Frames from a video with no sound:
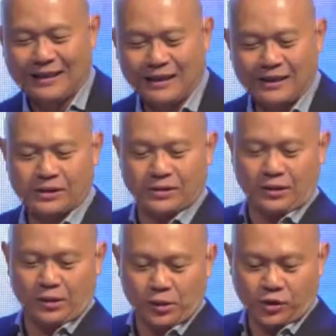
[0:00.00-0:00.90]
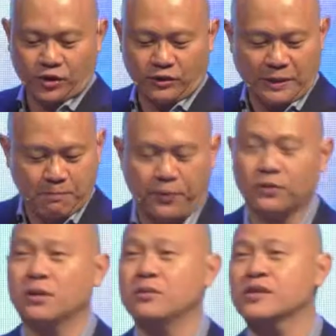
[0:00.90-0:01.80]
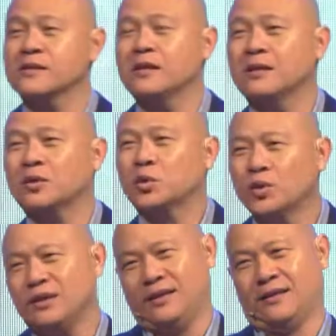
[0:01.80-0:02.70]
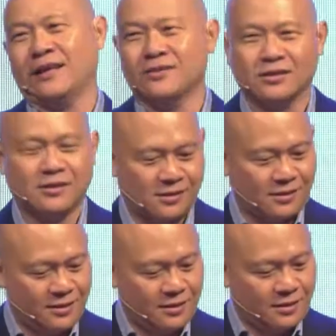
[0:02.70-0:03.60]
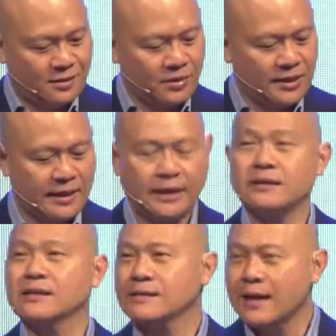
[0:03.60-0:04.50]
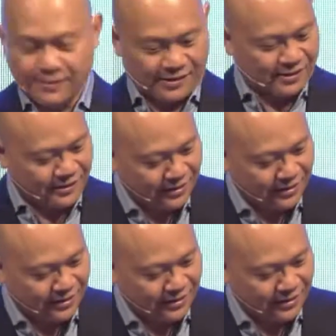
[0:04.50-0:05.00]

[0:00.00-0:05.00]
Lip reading: is also important to see the good intentions behind their stance.